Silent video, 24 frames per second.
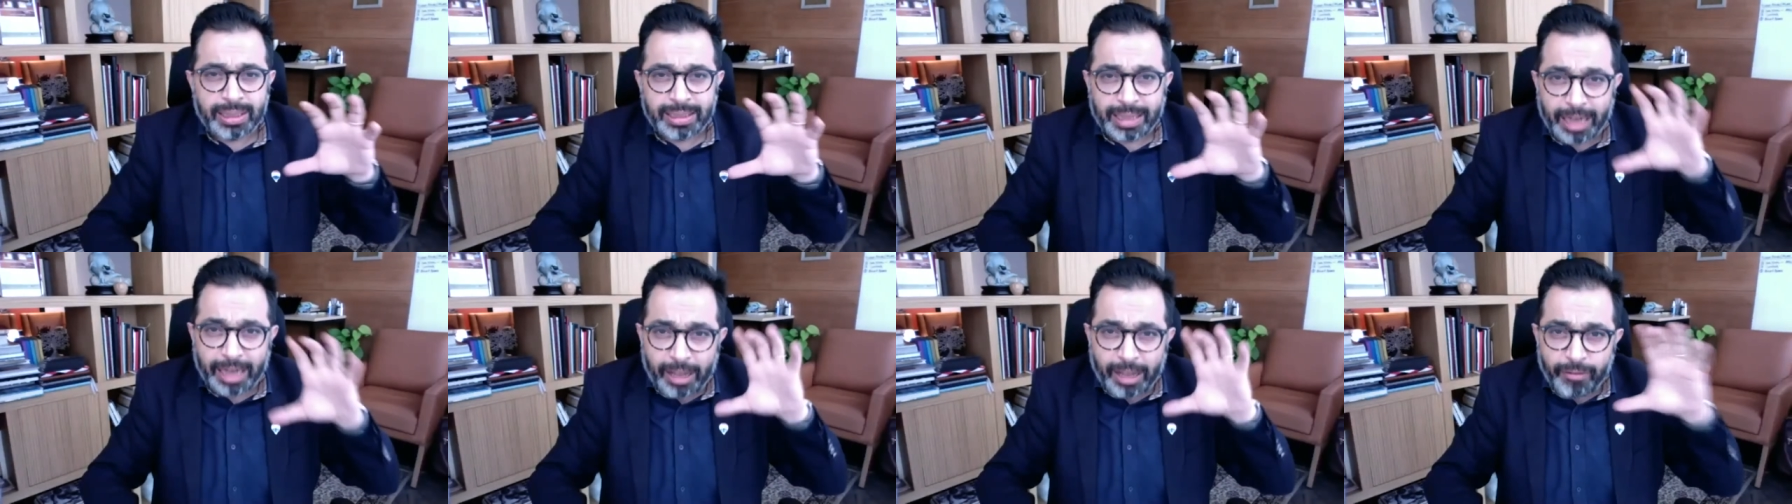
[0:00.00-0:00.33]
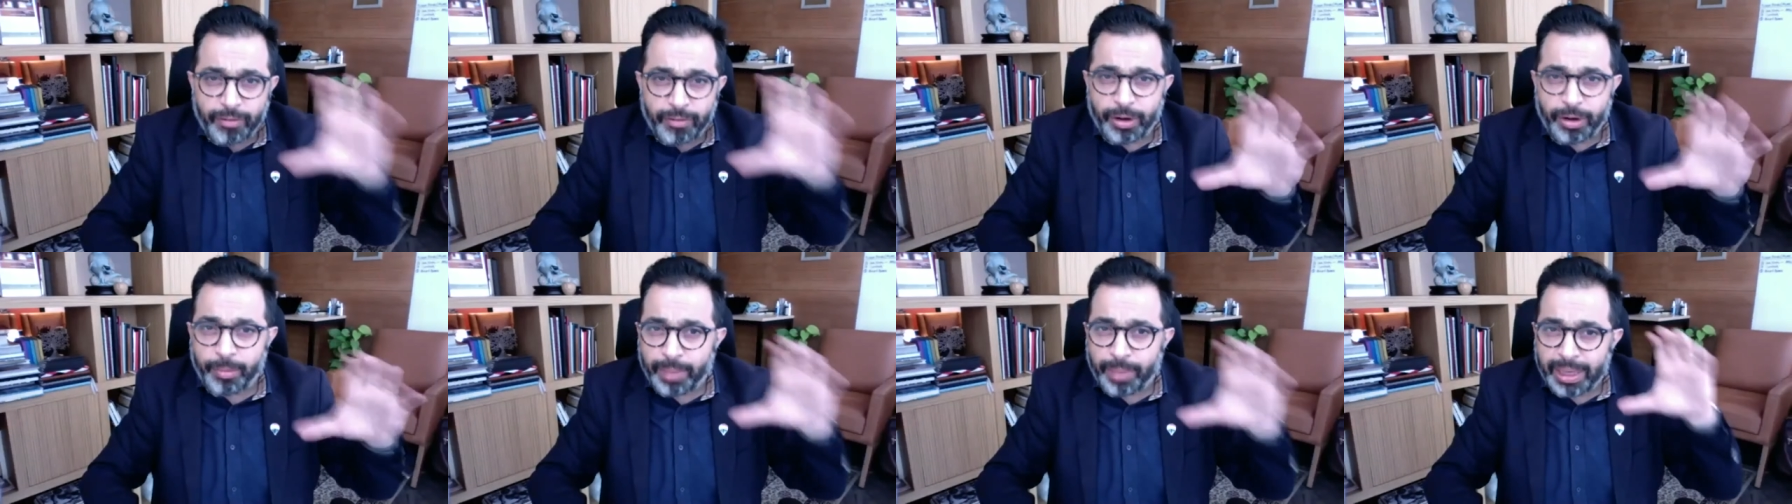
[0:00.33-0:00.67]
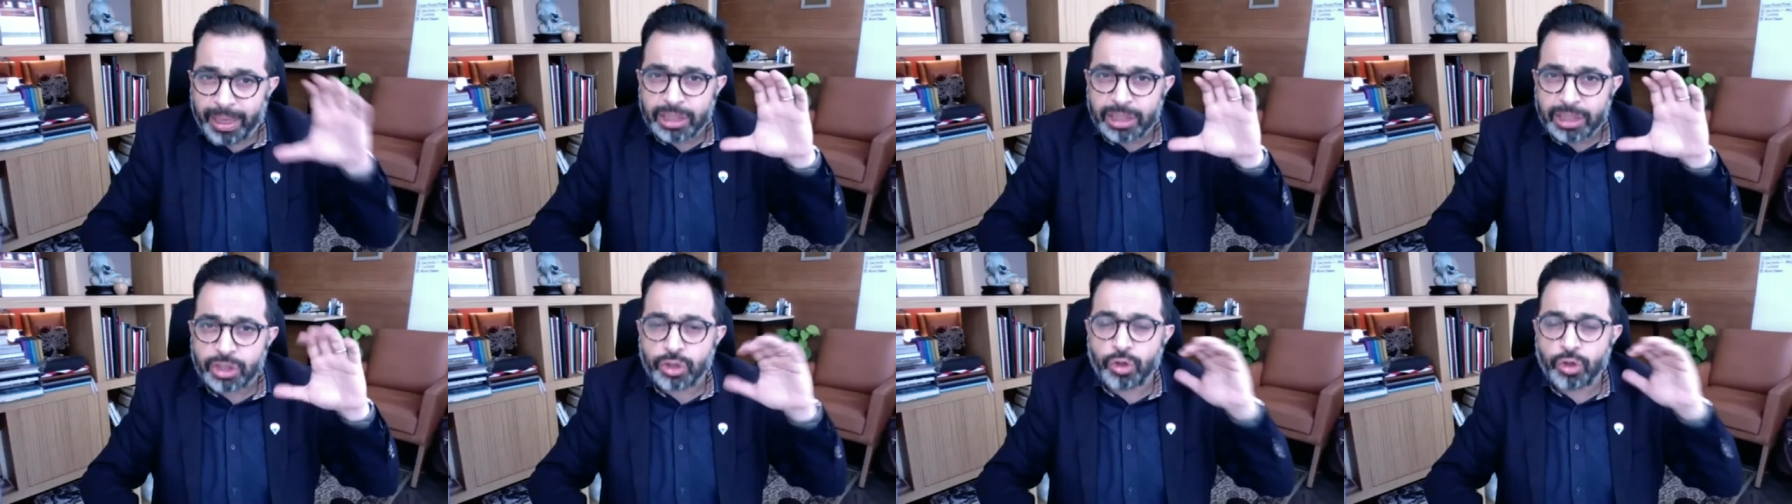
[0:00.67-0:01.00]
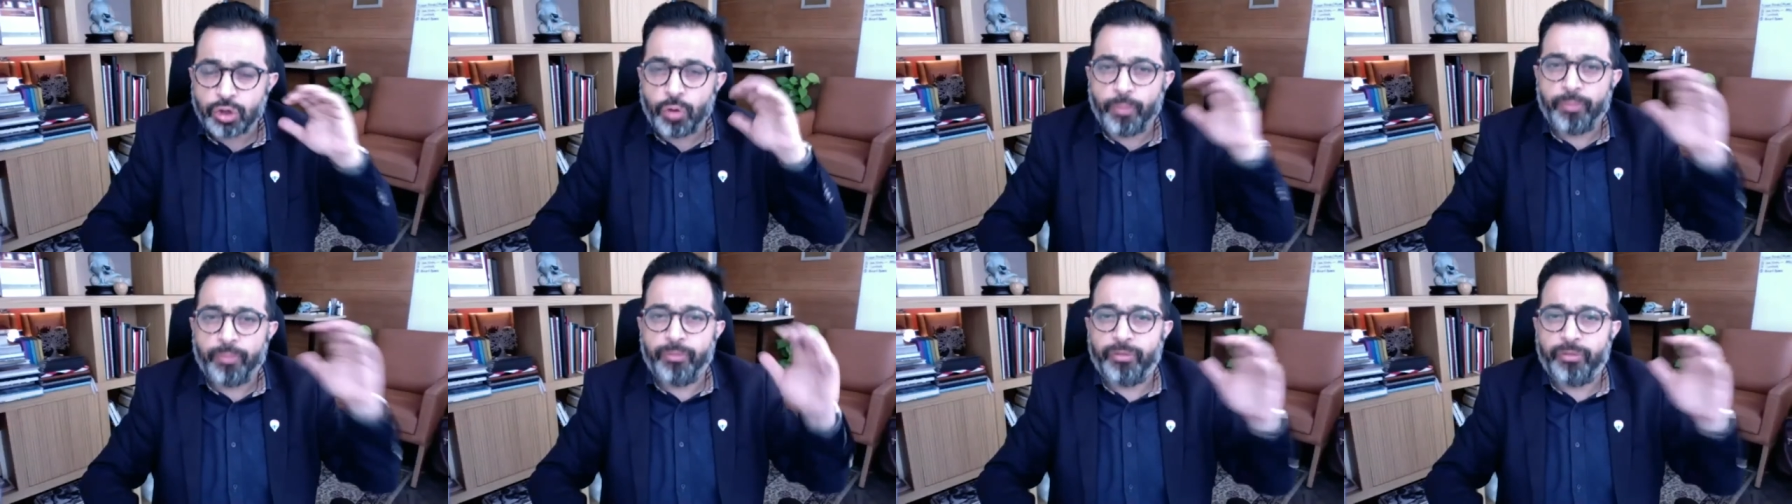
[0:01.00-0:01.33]
that everybody is
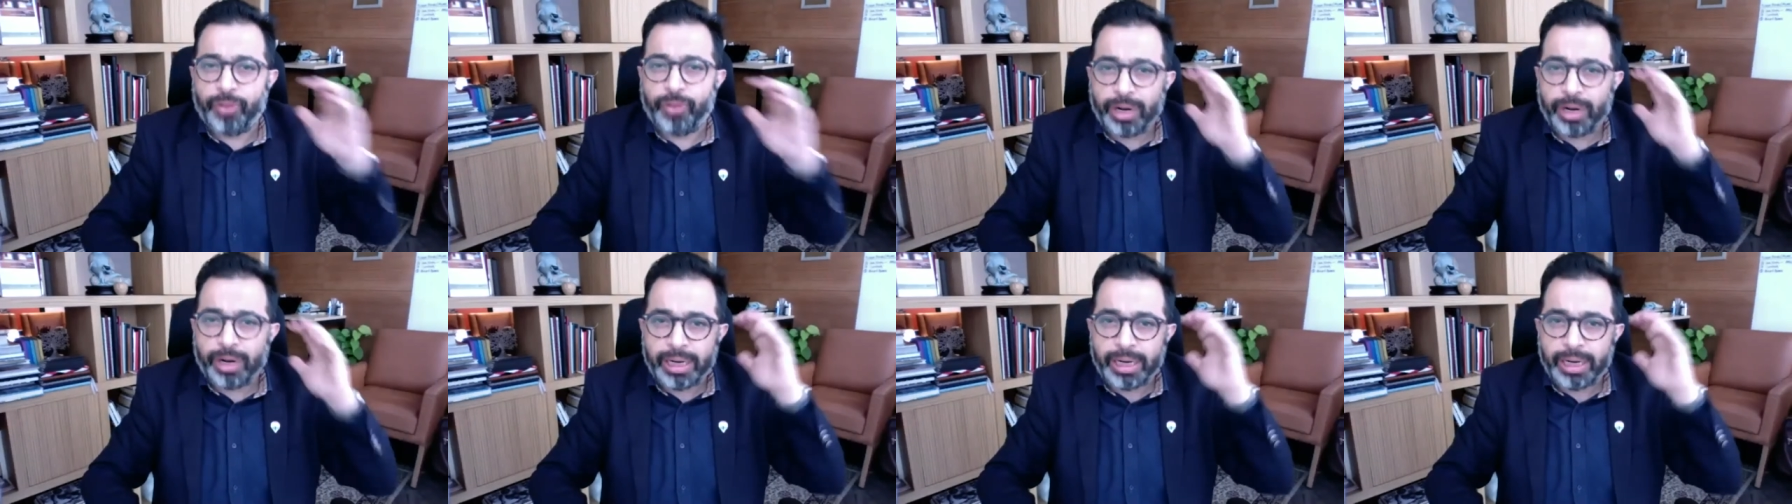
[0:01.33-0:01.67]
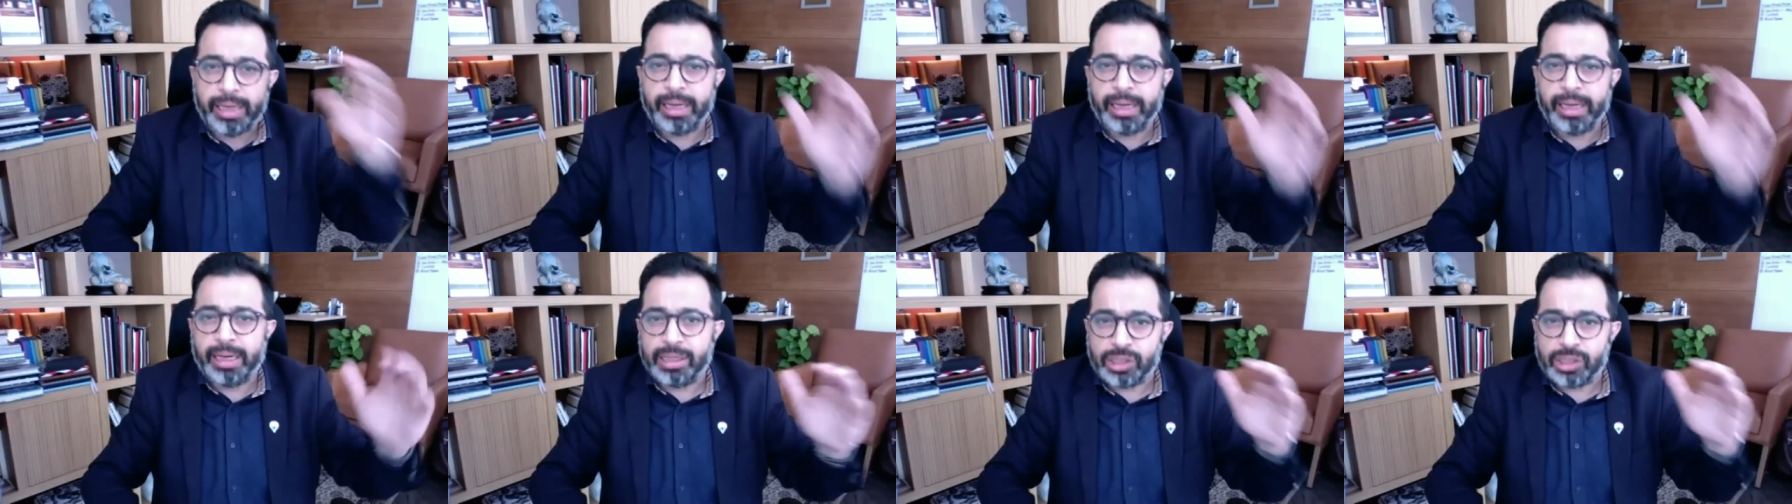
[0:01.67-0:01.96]
so bloody